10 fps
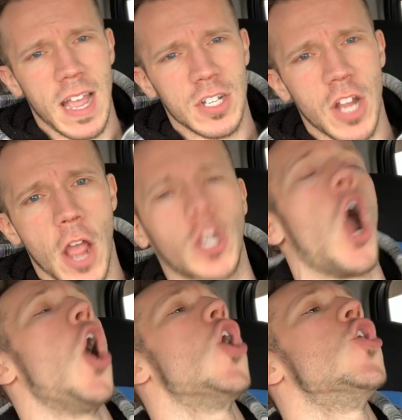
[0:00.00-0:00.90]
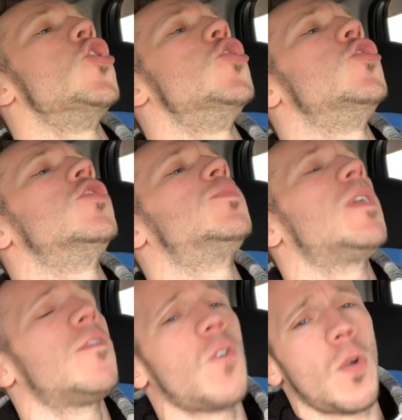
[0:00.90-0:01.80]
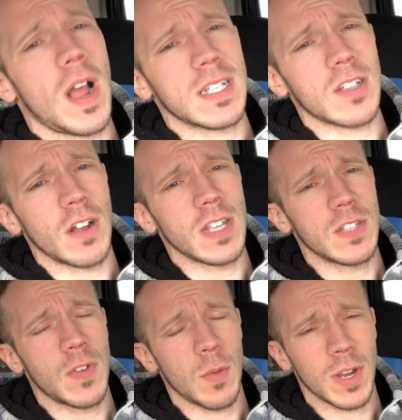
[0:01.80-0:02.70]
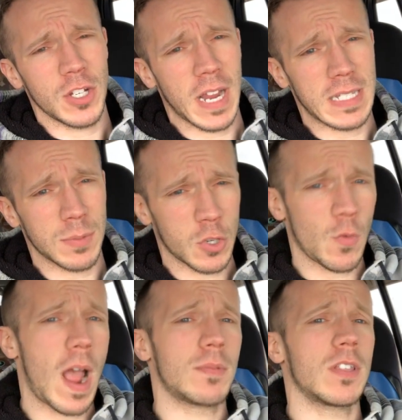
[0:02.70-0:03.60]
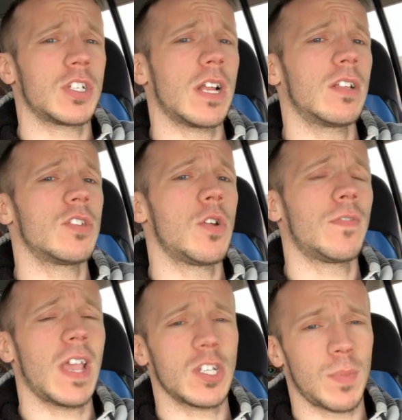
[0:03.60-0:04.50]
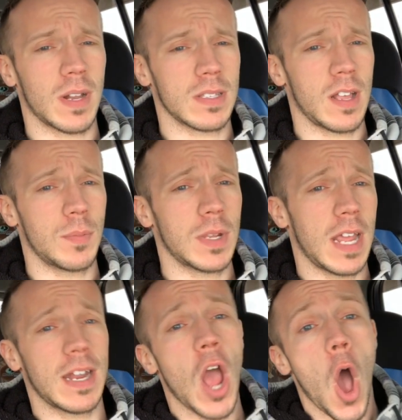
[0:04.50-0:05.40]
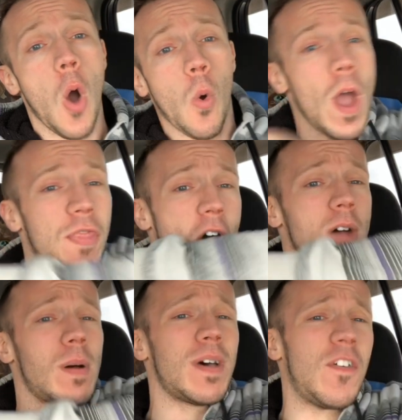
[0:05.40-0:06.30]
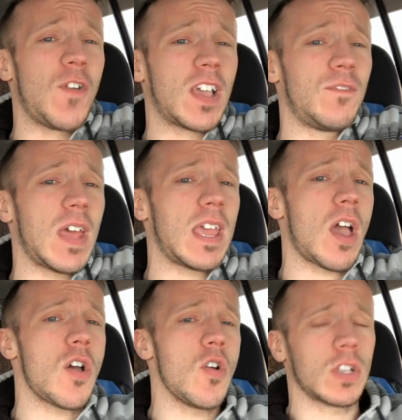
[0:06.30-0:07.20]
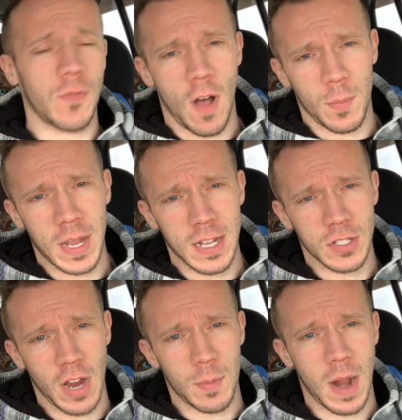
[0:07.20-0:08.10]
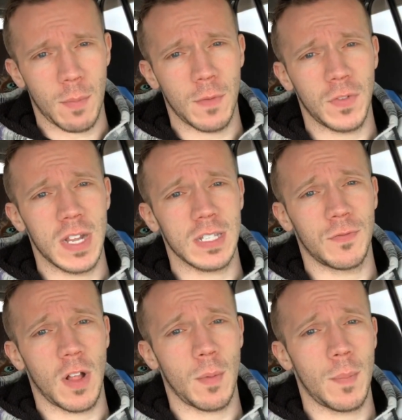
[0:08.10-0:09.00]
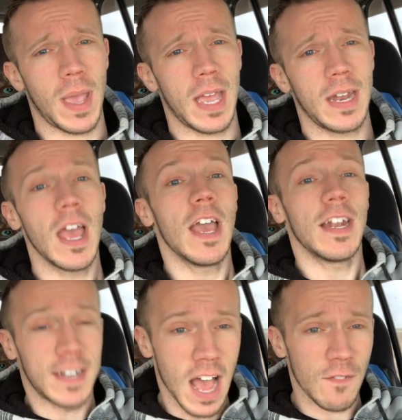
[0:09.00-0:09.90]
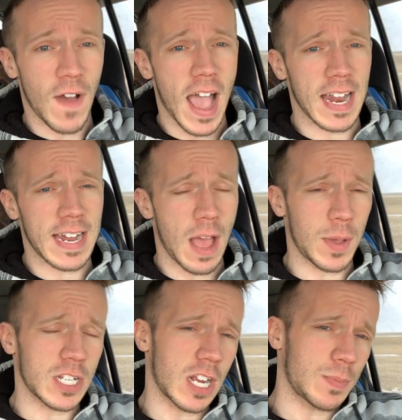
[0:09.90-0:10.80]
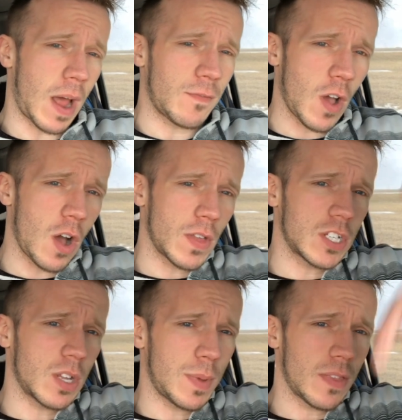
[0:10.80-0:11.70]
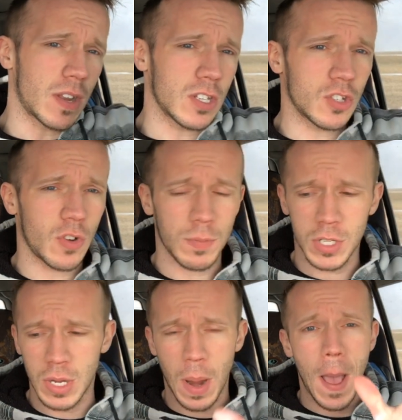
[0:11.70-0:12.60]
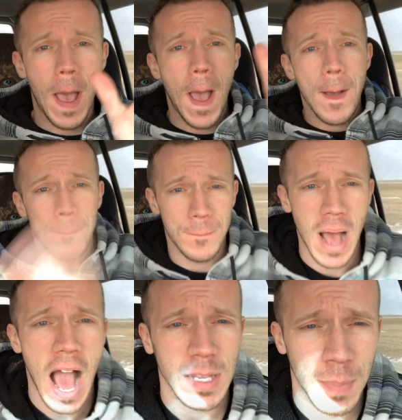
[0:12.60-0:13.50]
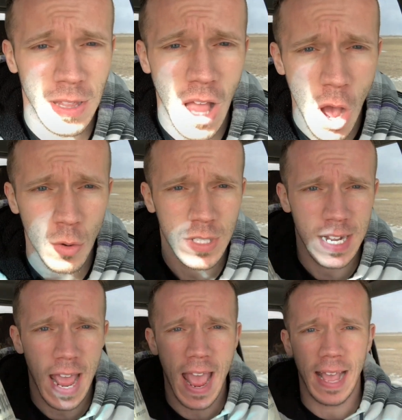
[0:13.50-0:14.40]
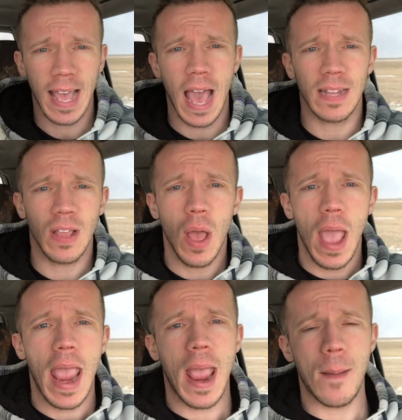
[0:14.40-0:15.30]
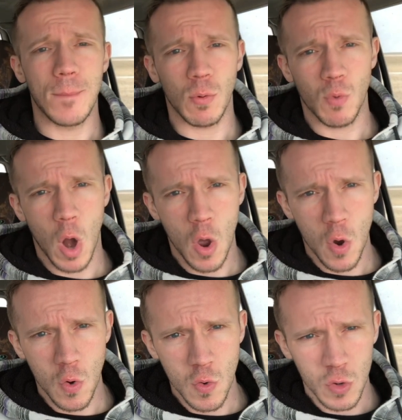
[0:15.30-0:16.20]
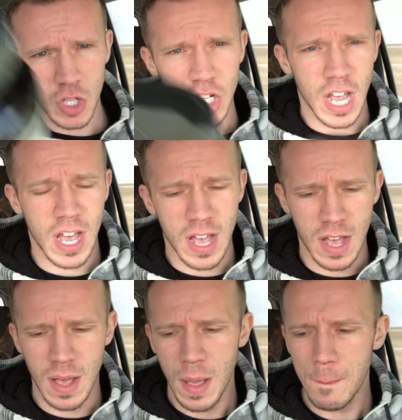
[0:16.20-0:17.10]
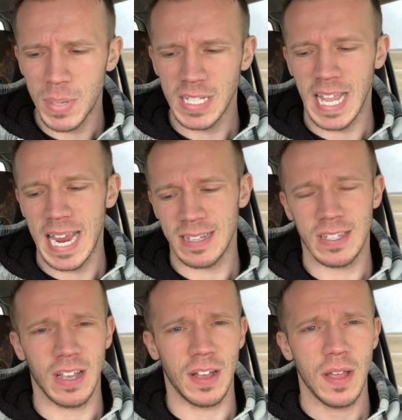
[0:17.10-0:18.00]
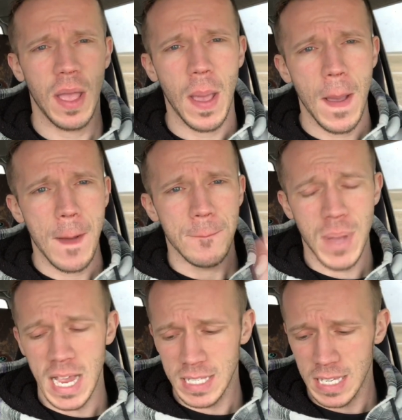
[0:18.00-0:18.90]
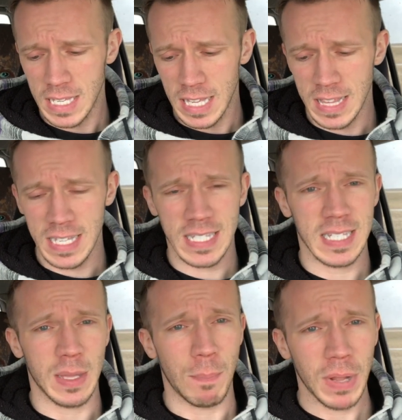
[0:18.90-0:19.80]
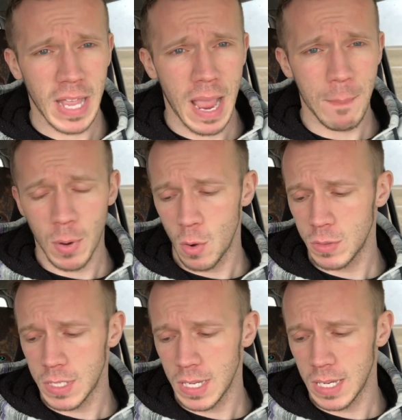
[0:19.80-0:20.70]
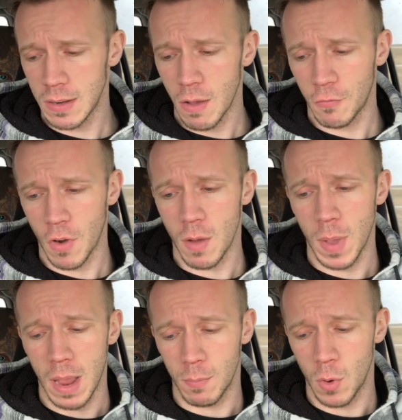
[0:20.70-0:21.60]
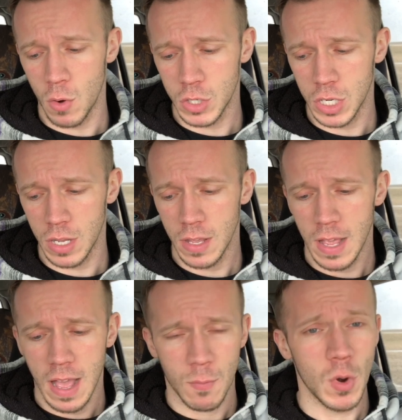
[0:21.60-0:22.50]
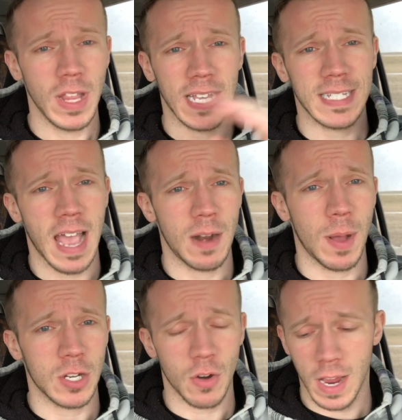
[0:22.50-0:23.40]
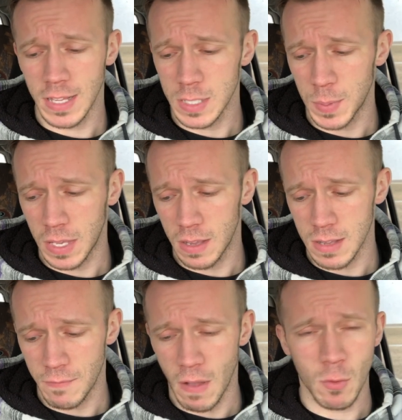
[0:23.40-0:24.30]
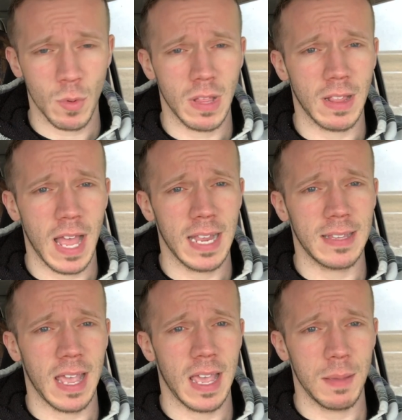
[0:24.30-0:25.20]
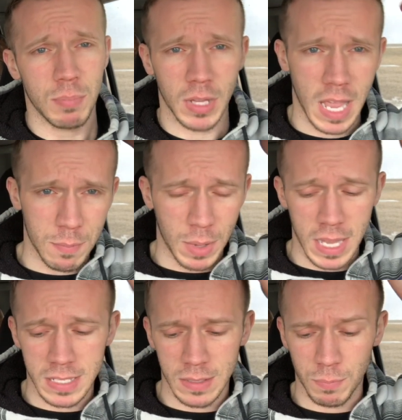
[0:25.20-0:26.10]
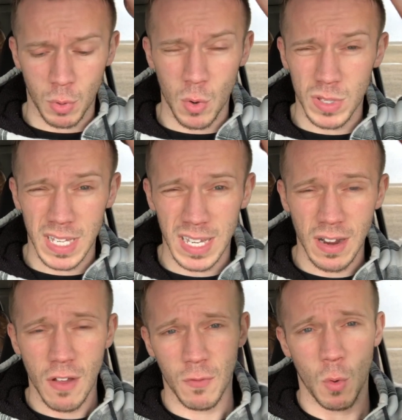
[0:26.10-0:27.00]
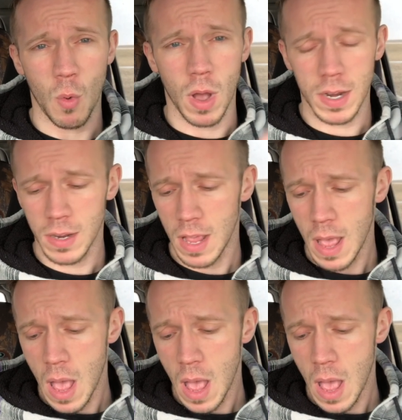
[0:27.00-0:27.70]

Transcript: hashtag gains. Before I start this video, make sure you guys subscribe to the channel, hit the notification bell to stay up to date with all my motherfucking videos. Follow me on Instagram at opperman fitness and follow my band Divided Dimension on Spotify. All that should be in the description box below. Today I got Ambrosia Planta. Basically, this is the plant protein from Ambrosia. Really excited about trying this because I've never really liked a plant-based protein, for one.